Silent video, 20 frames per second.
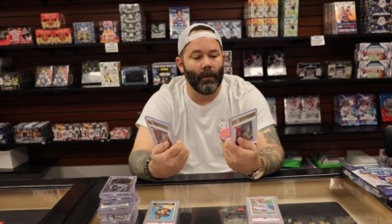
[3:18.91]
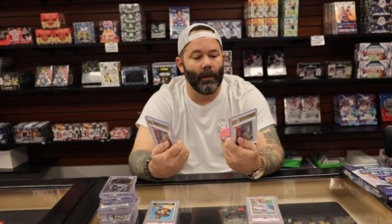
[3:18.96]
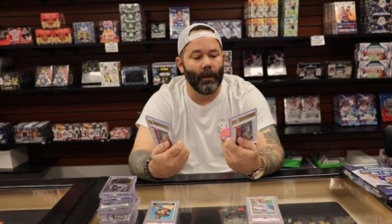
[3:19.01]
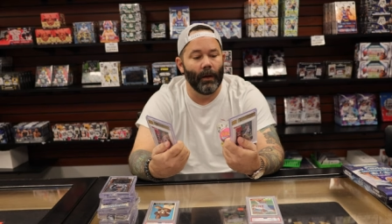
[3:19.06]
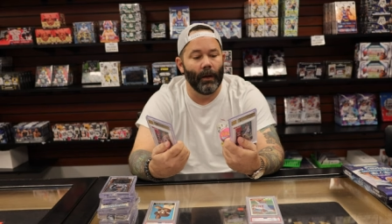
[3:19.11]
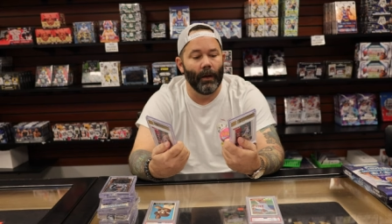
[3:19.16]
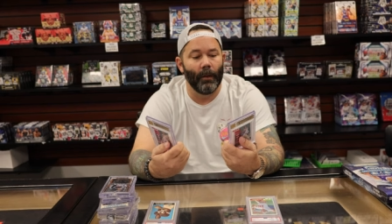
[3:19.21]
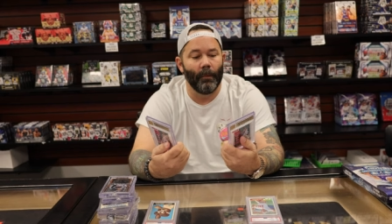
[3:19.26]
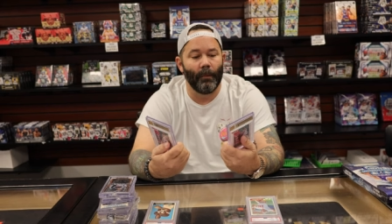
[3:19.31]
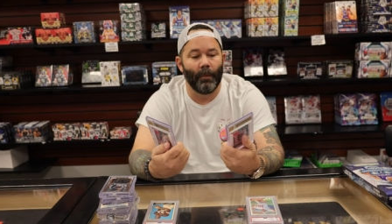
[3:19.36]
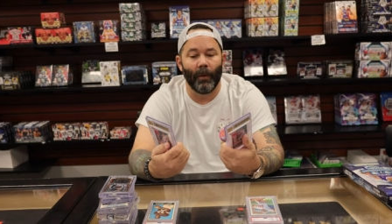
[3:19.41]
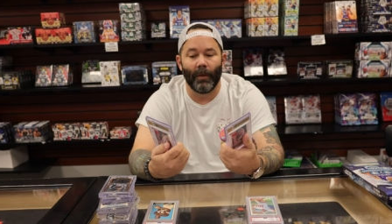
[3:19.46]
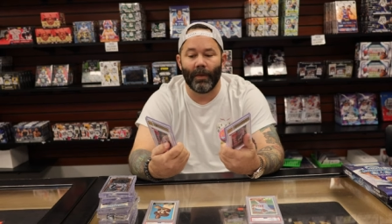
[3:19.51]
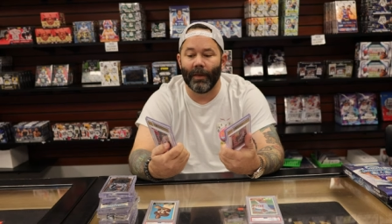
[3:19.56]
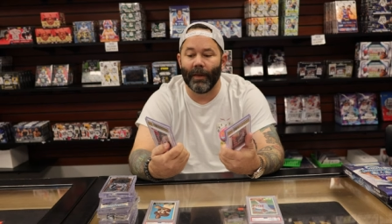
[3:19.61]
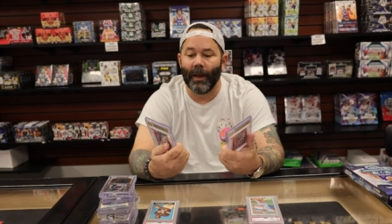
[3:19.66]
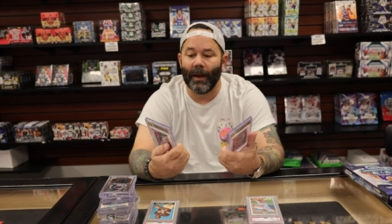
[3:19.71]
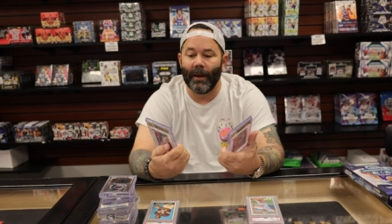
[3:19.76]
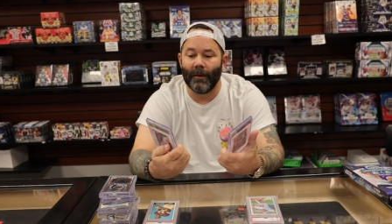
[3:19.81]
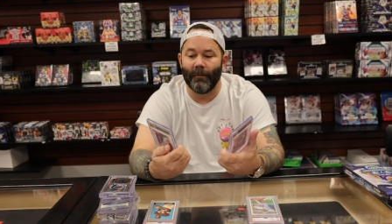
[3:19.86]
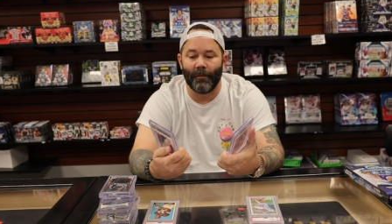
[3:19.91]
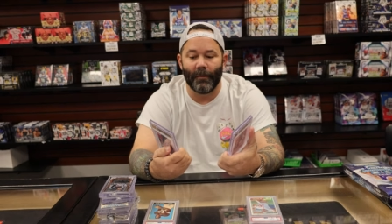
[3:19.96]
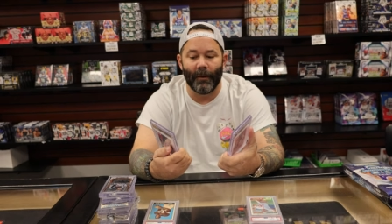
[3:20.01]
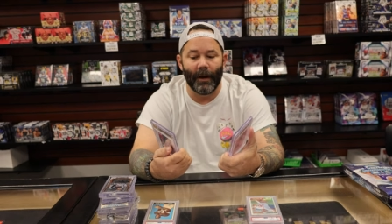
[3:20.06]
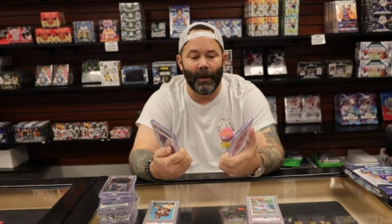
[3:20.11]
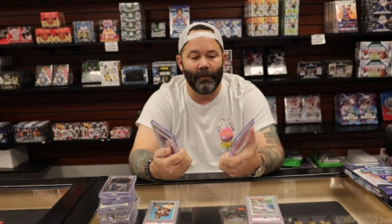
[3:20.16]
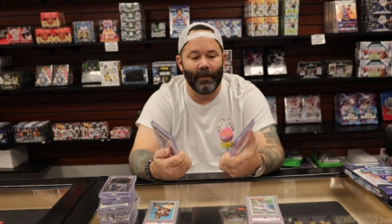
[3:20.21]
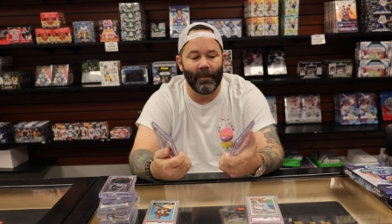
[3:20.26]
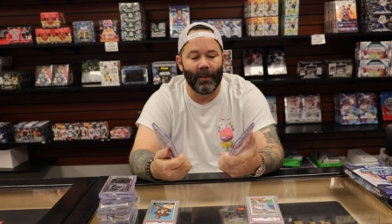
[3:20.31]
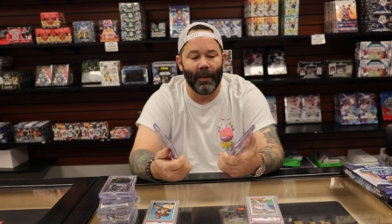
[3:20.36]
Uh, both 9,
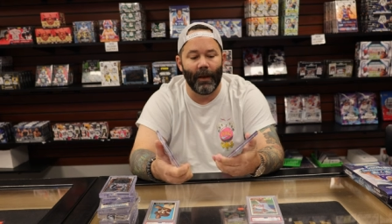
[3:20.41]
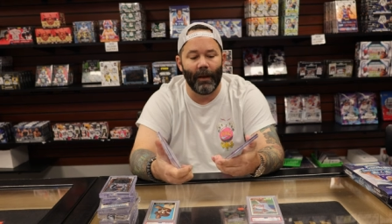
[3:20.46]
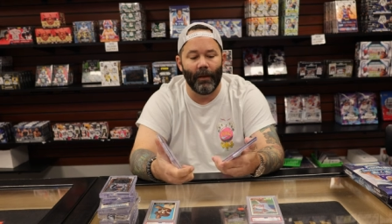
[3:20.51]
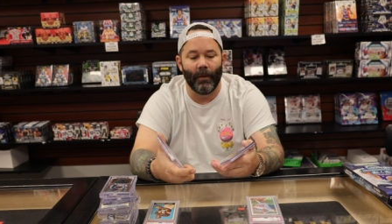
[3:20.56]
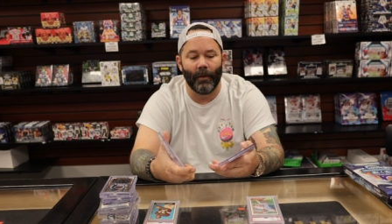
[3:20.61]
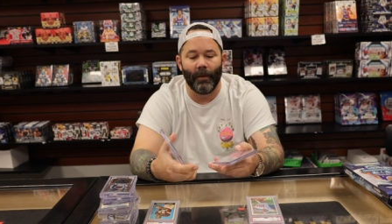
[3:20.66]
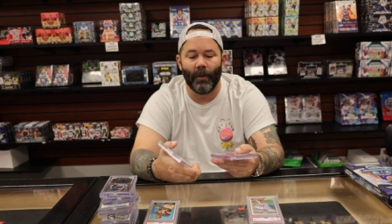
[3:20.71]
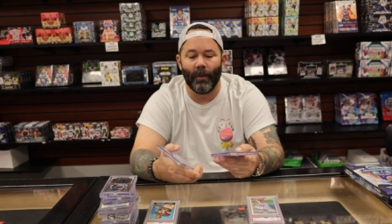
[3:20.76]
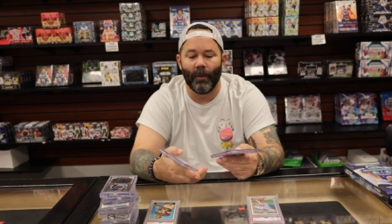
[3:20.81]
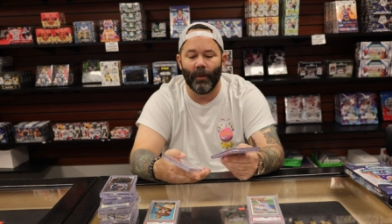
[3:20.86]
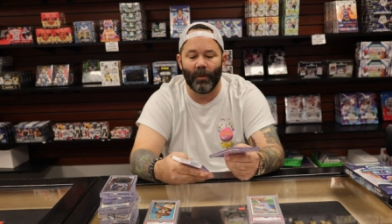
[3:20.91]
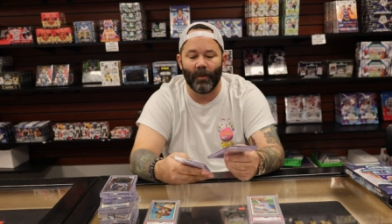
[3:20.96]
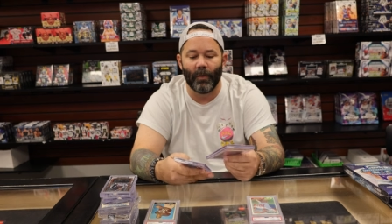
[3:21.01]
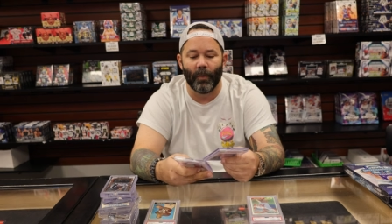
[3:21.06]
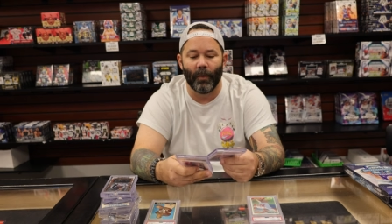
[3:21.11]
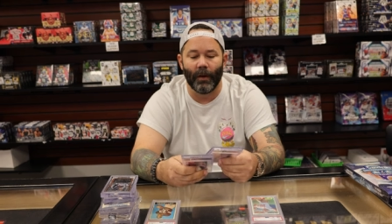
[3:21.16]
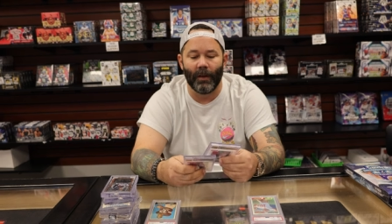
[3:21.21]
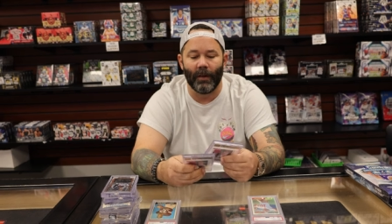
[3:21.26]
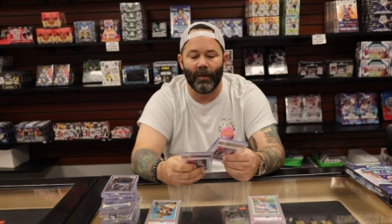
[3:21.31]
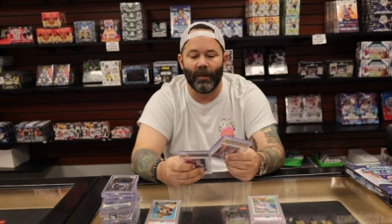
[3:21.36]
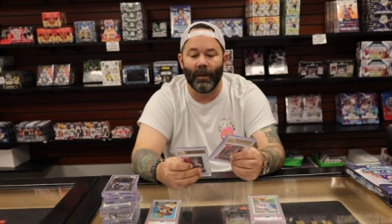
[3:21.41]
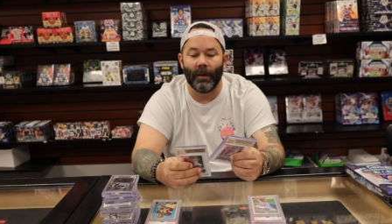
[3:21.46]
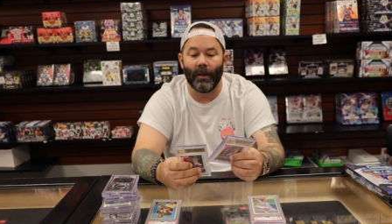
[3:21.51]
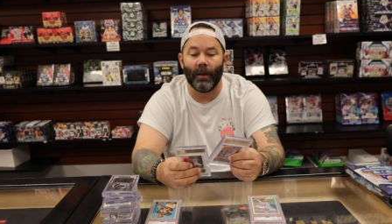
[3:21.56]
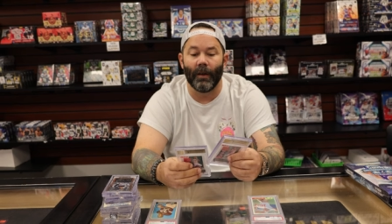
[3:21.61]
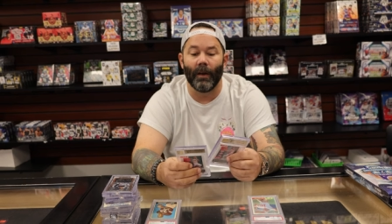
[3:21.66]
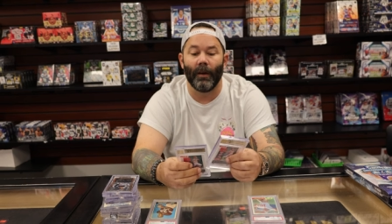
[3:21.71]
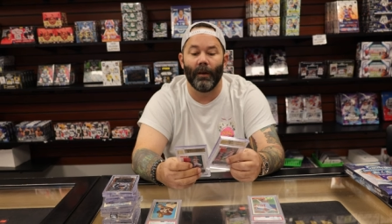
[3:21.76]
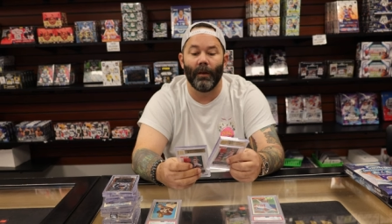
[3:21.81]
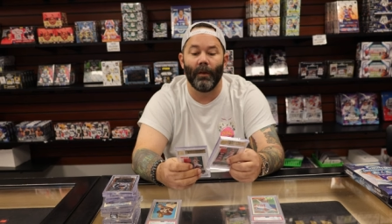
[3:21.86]
5, 10 on those rookie
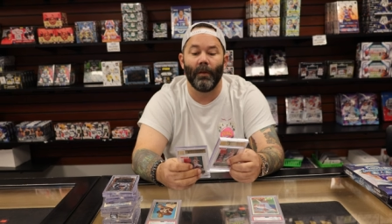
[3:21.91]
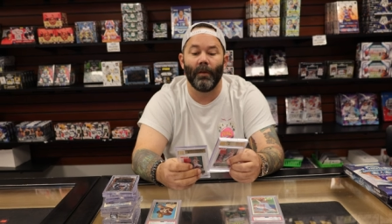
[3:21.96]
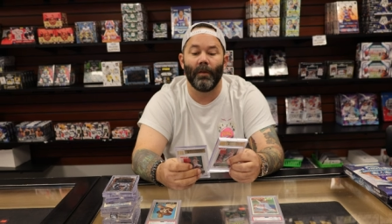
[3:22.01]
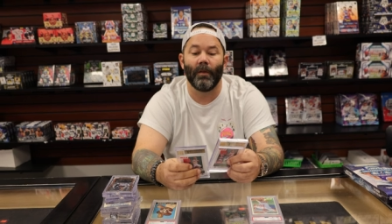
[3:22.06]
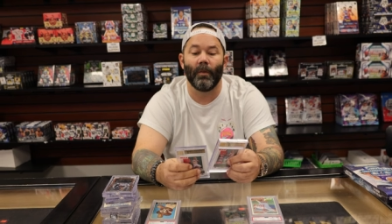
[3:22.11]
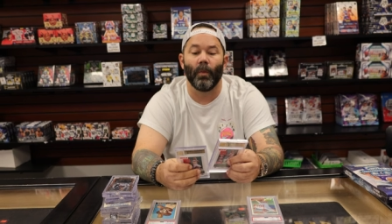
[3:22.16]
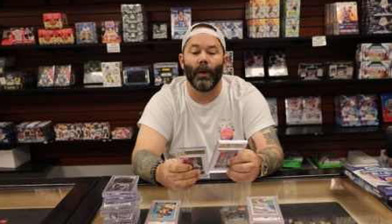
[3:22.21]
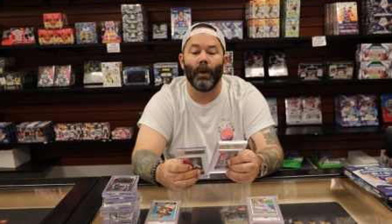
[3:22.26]
ticket autos,